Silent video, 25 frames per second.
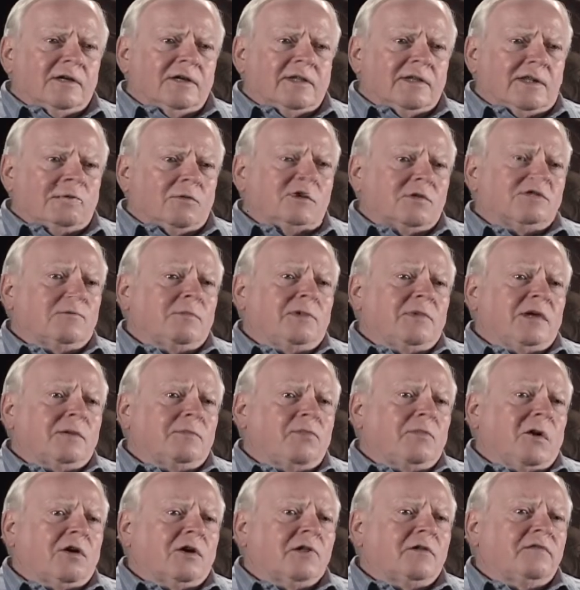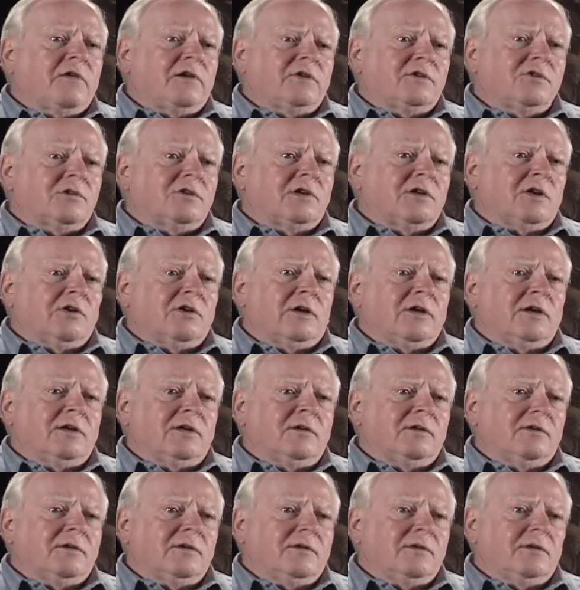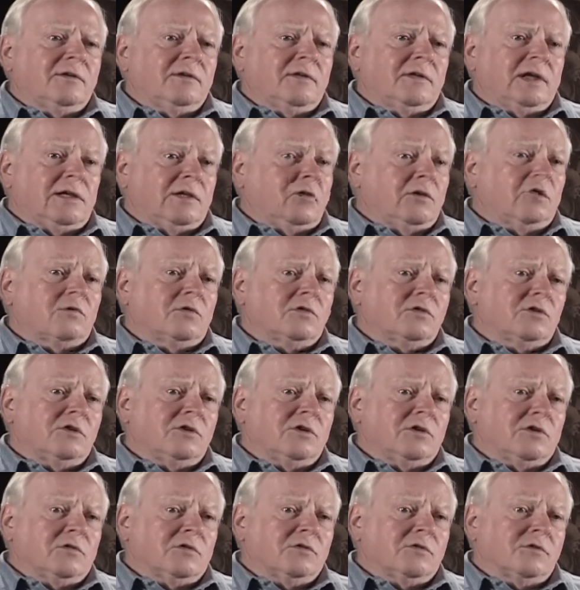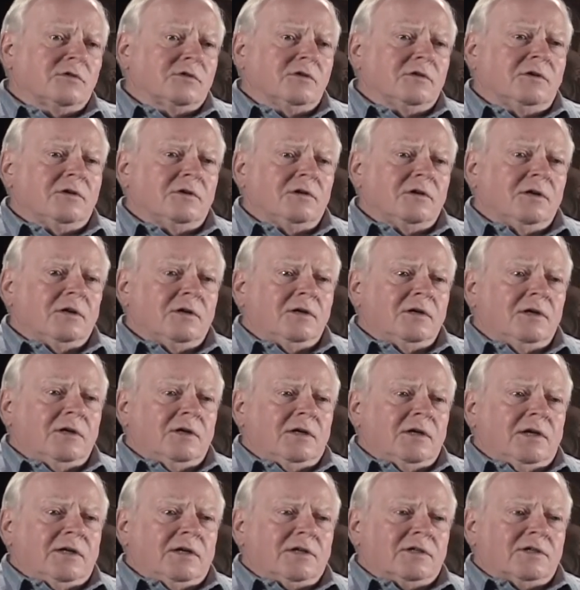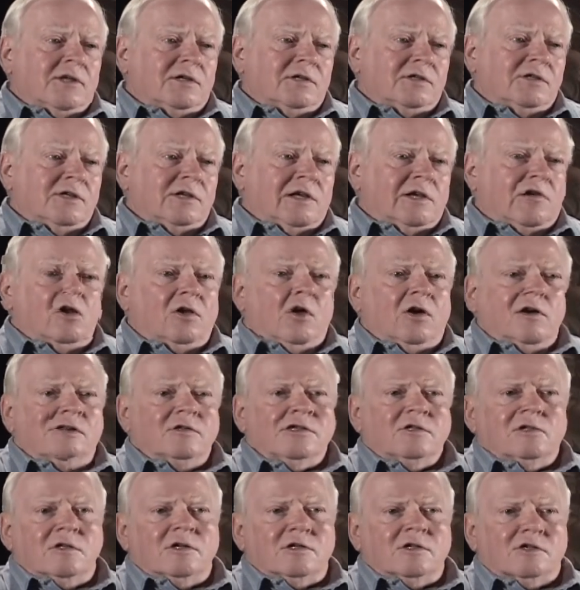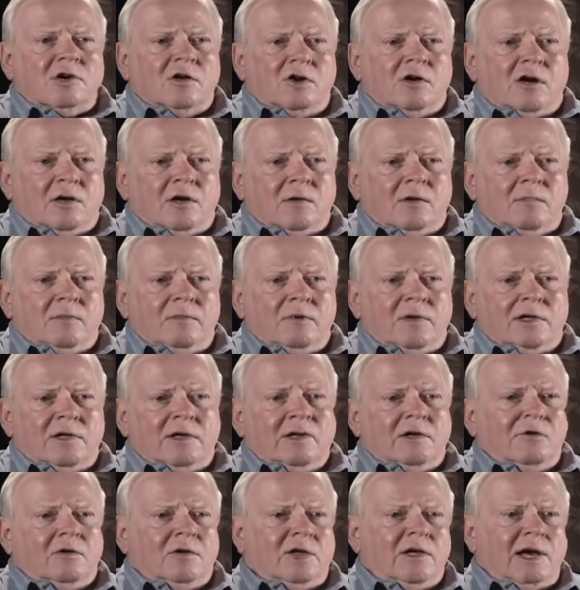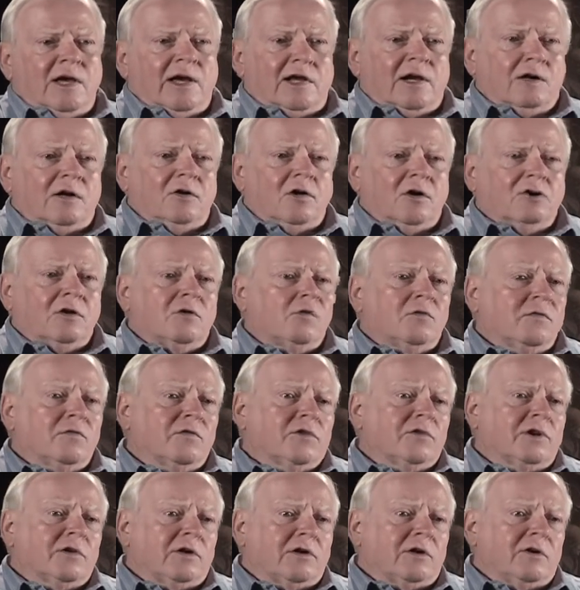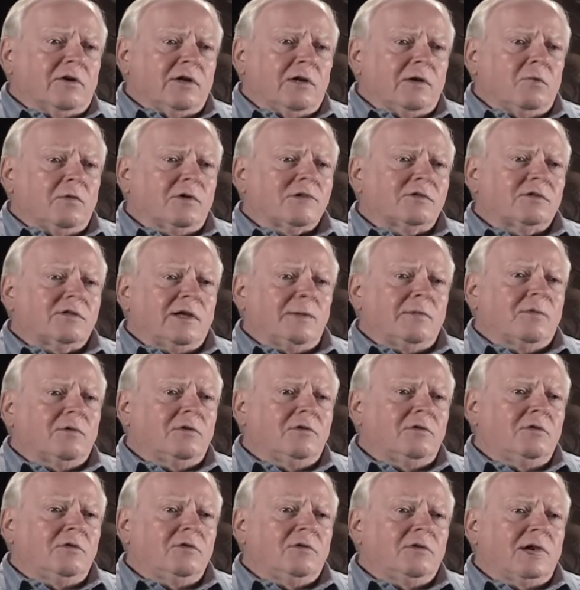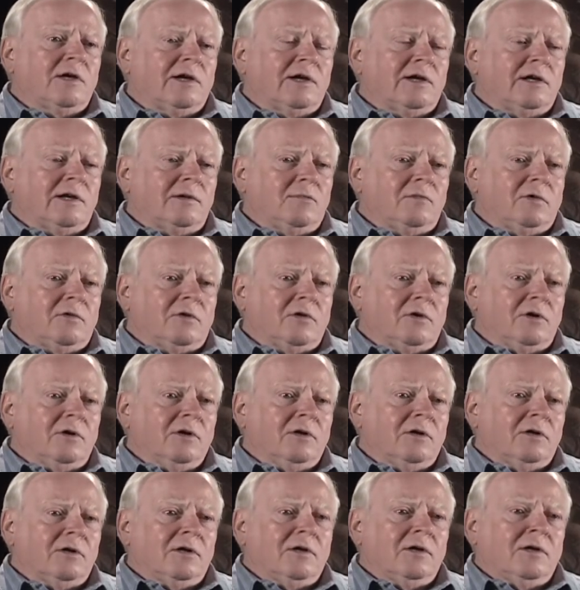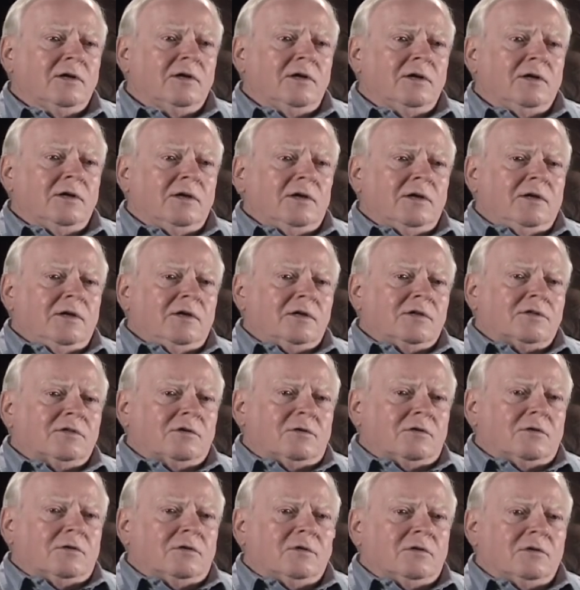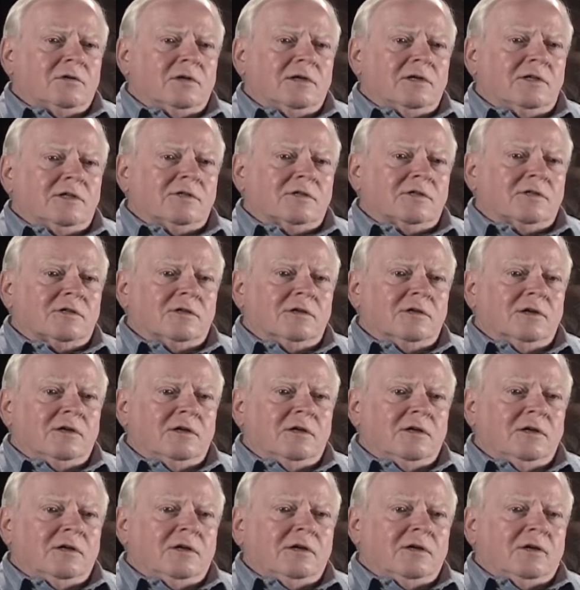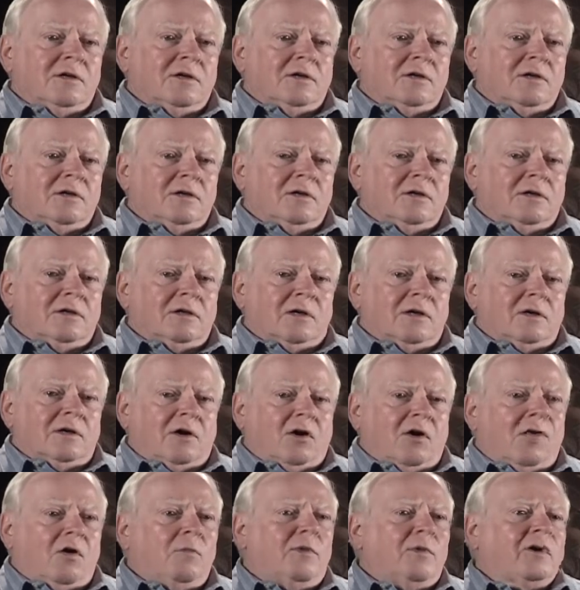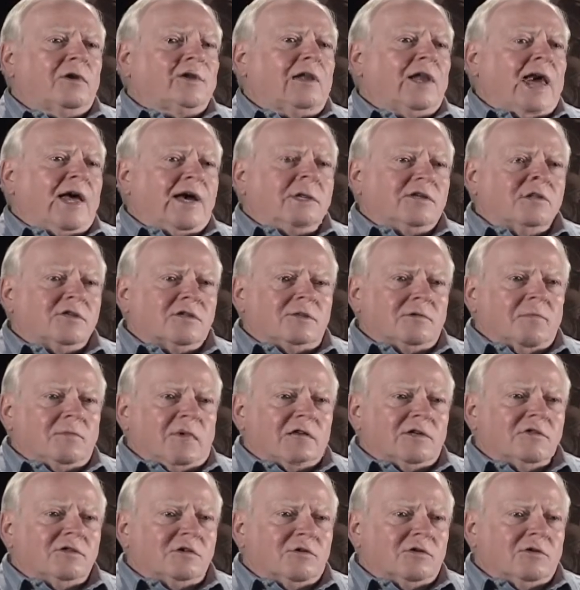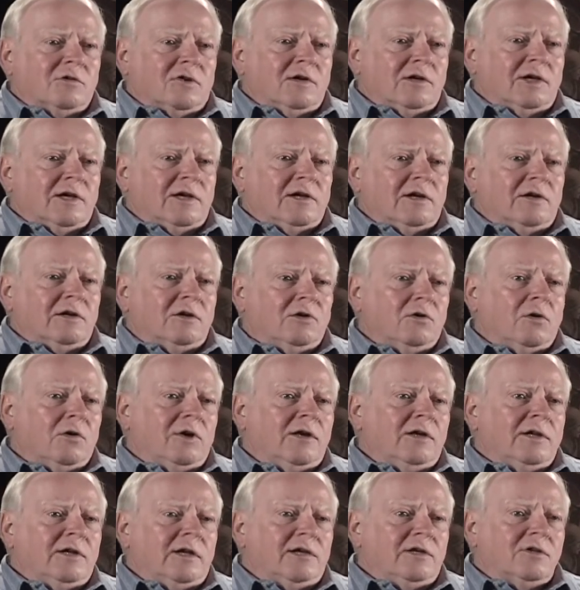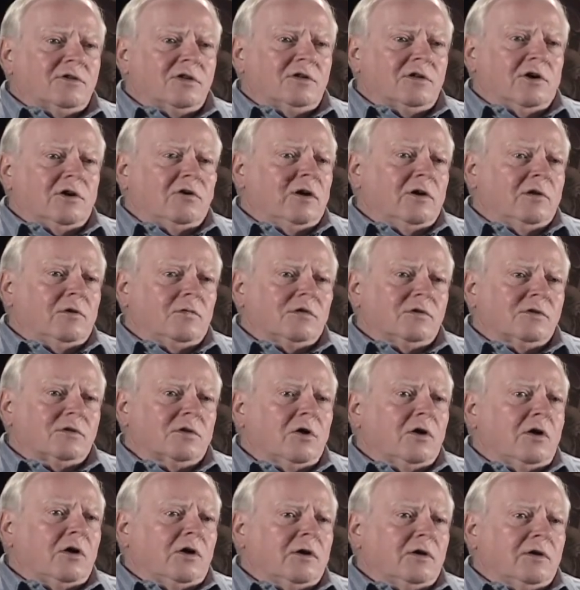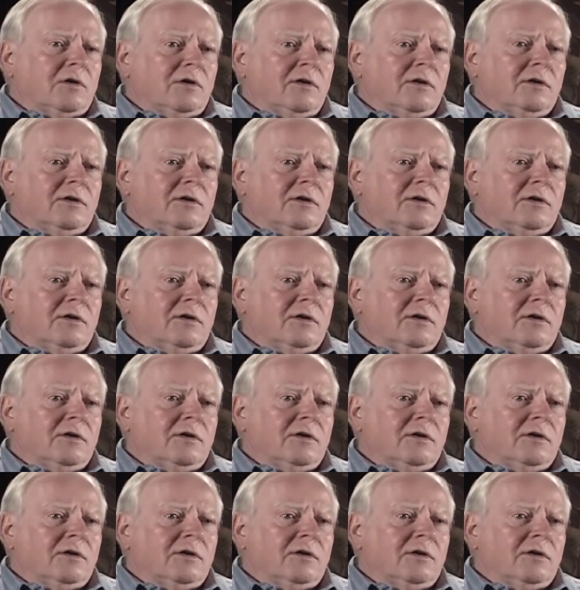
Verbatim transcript: That was a big part of engineering in those years. Since he had lost his arm and he only had a hook over there, he wasn't able to do that anymore. So his all but last semester to get a degree in engineering was gone.